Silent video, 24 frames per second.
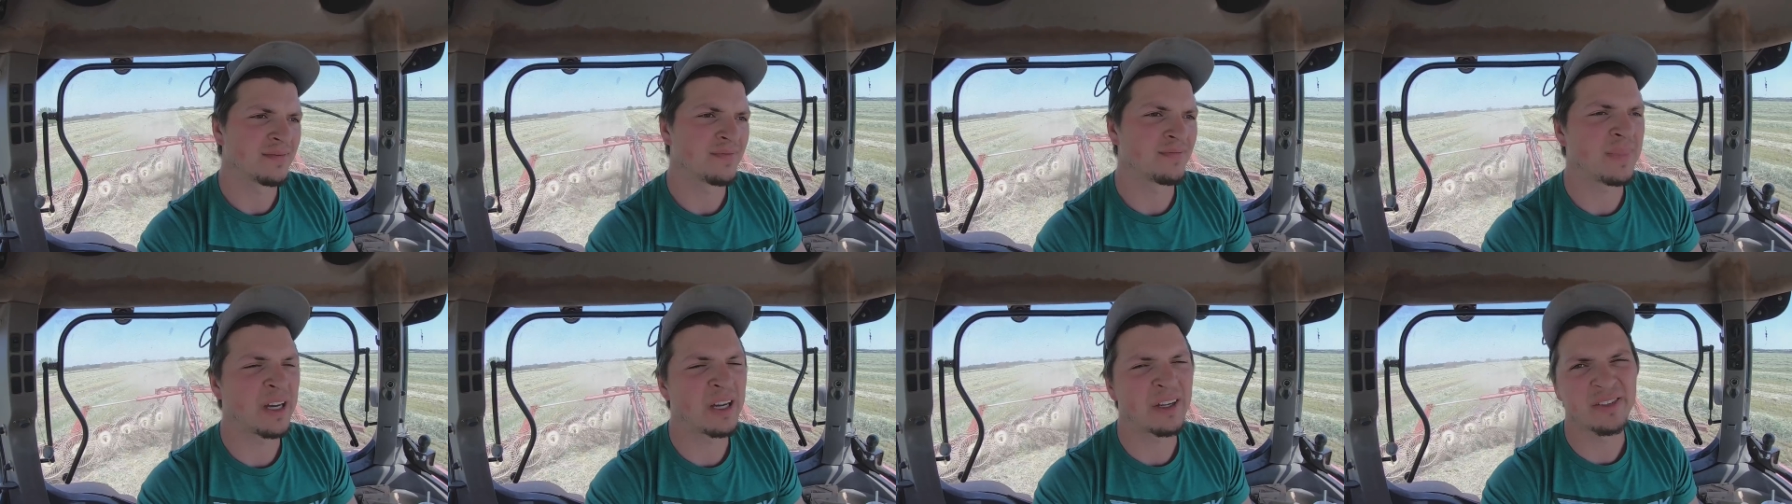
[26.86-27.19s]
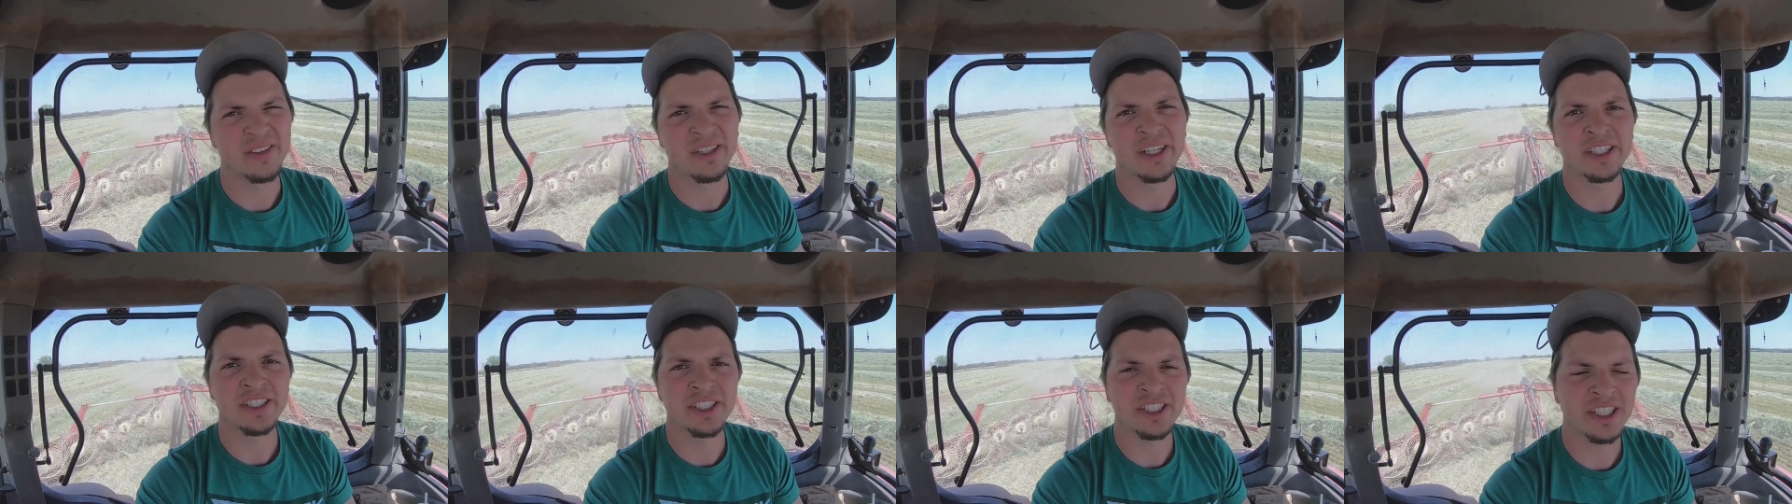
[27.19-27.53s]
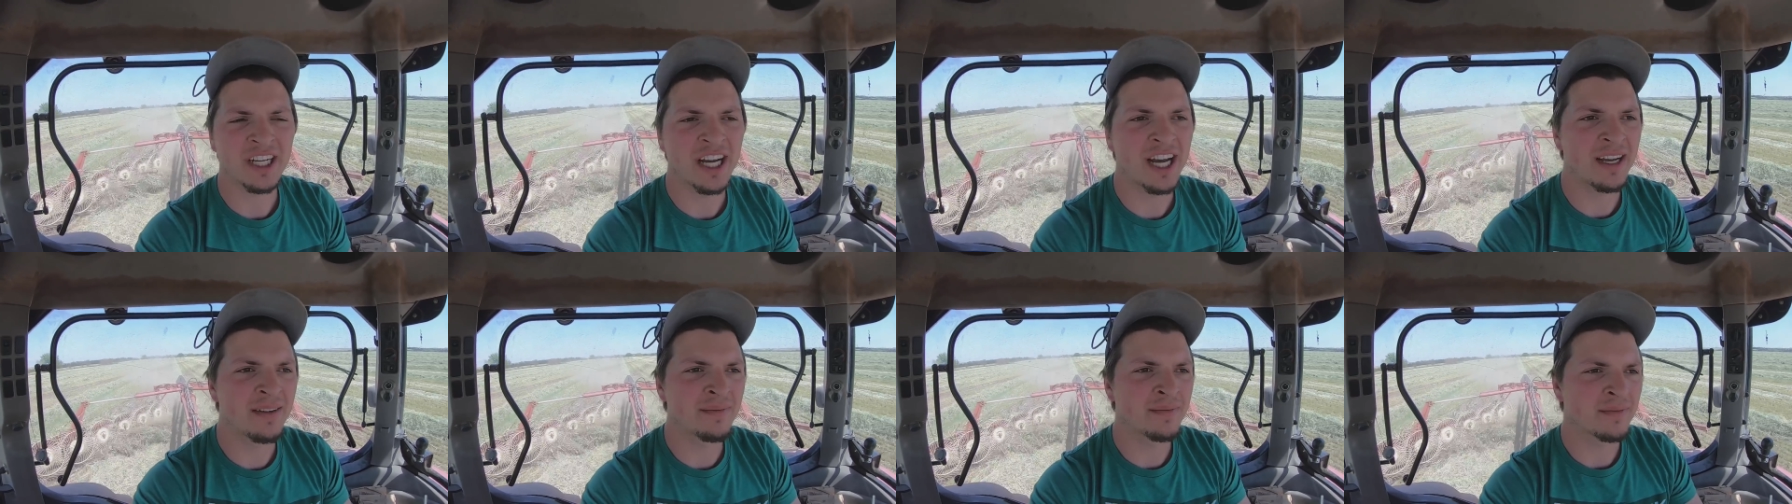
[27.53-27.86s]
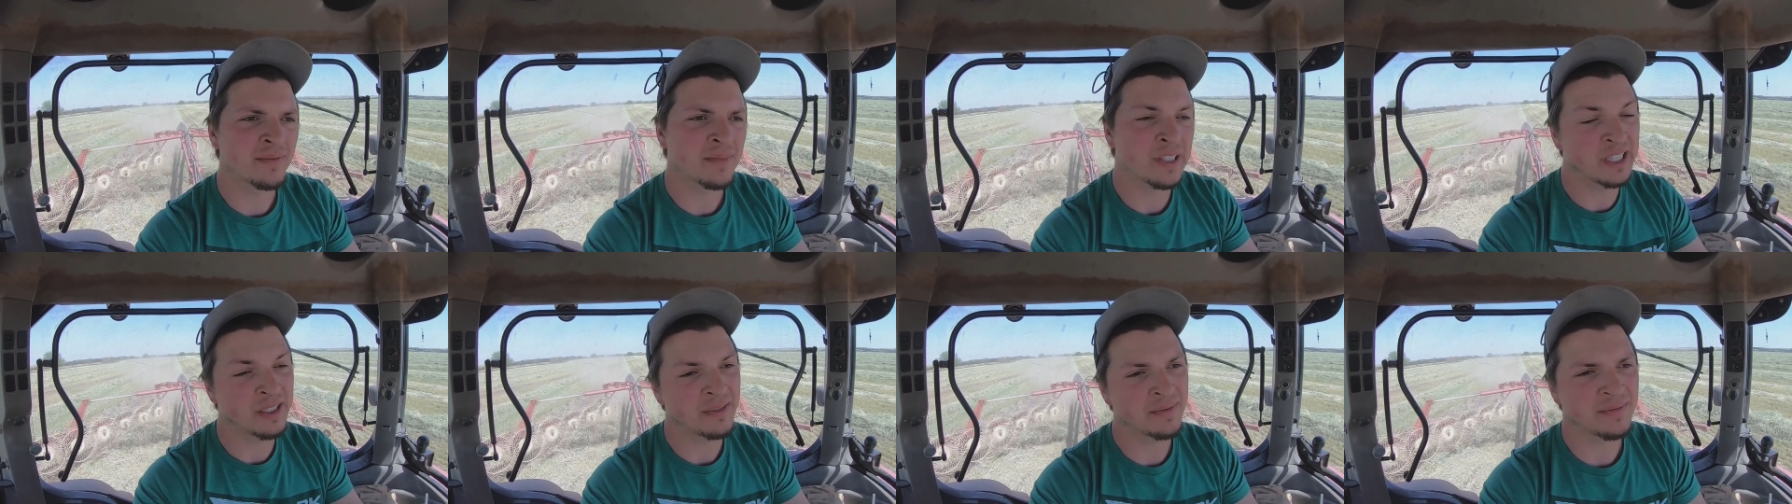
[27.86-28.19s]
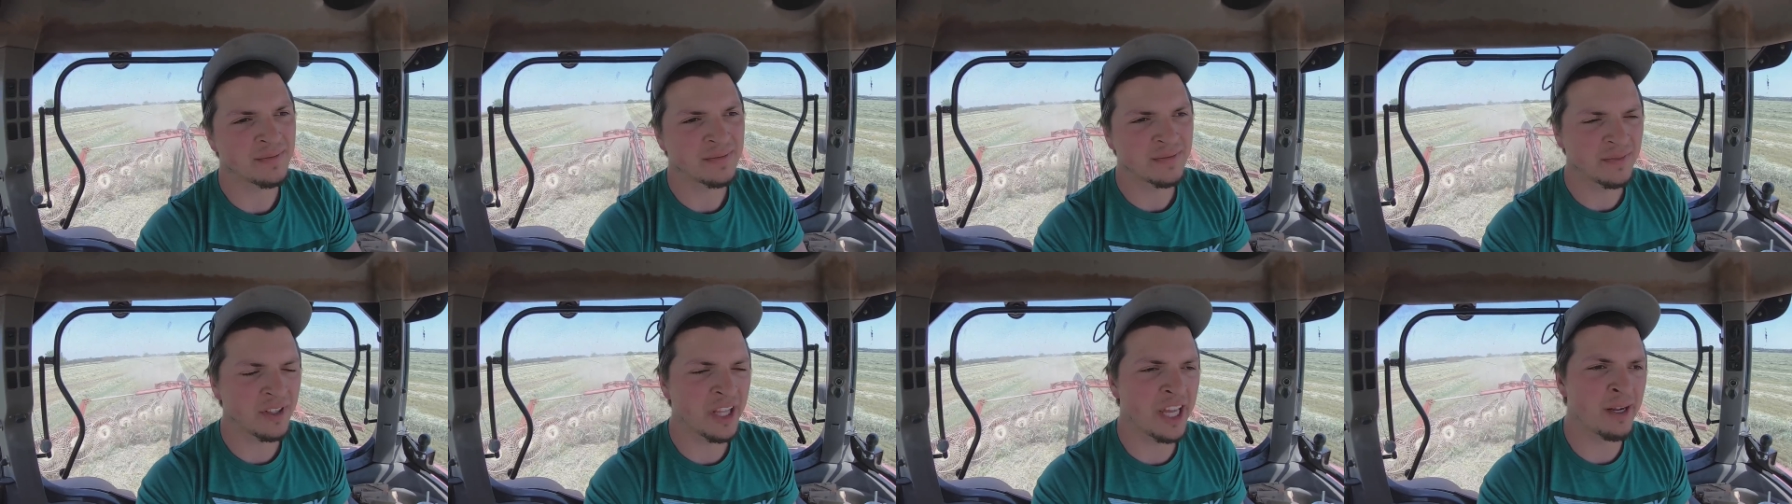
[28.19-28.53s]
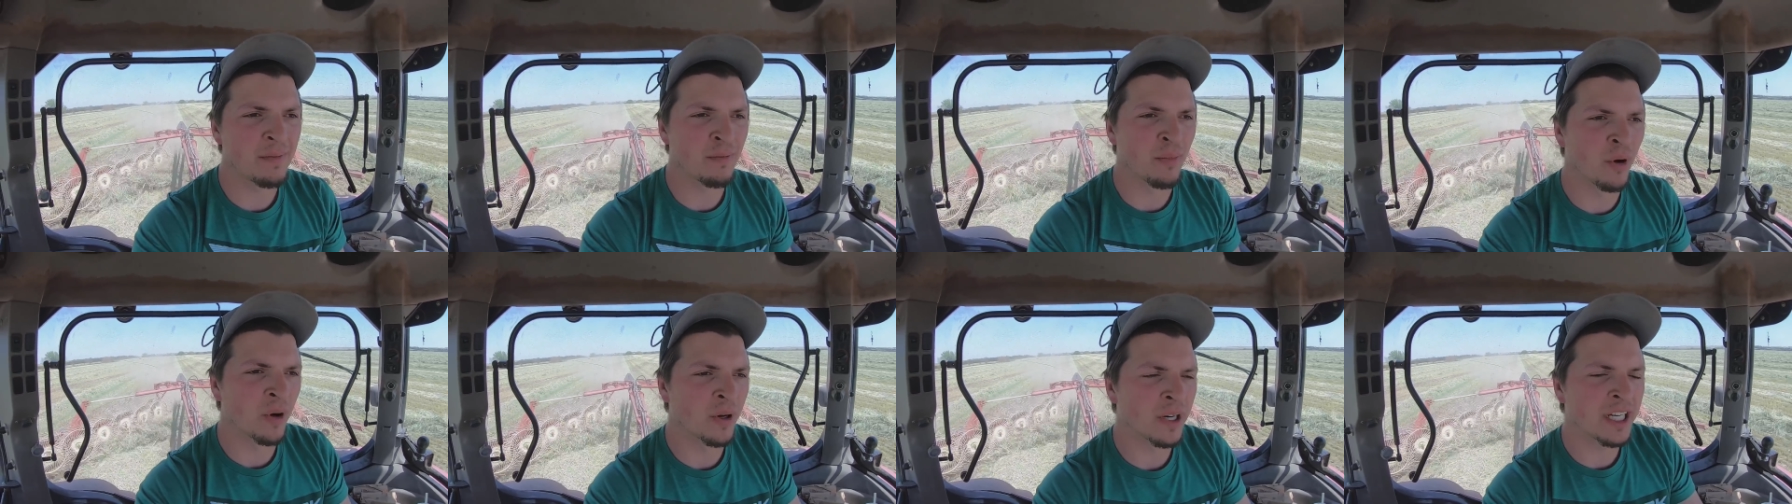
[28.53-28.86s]
about lunchtime, well,
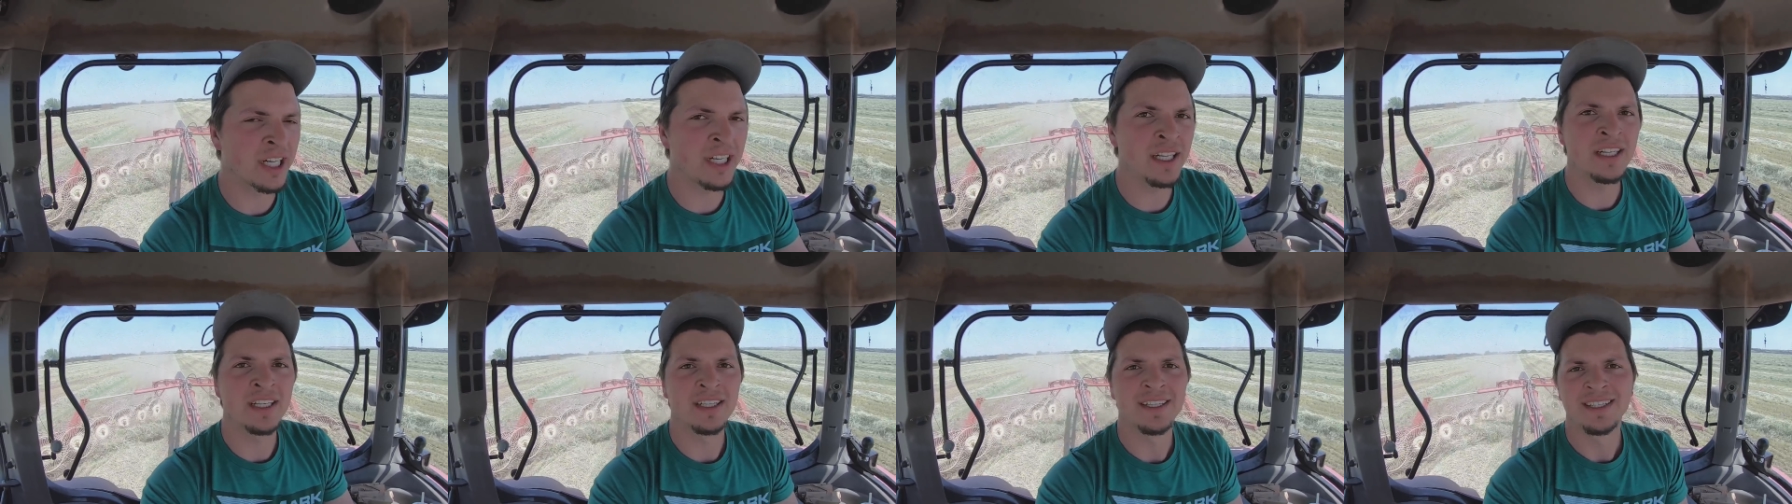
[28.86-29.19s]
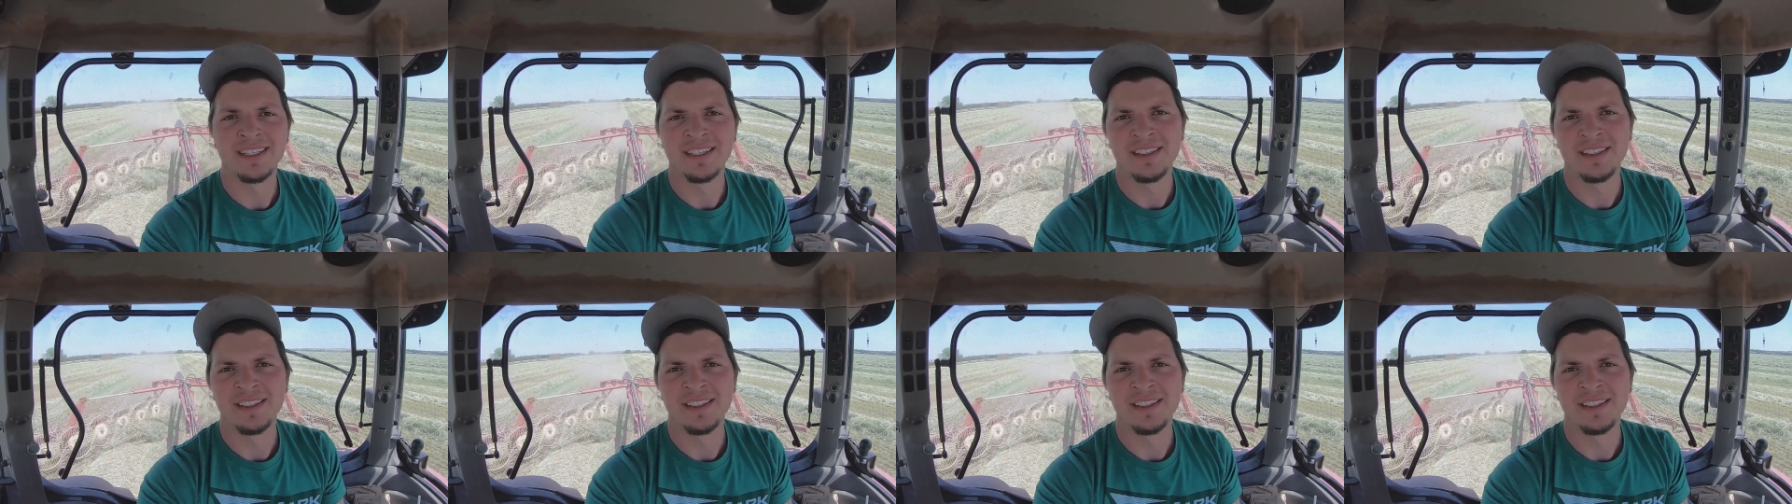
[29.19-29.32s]
late morning.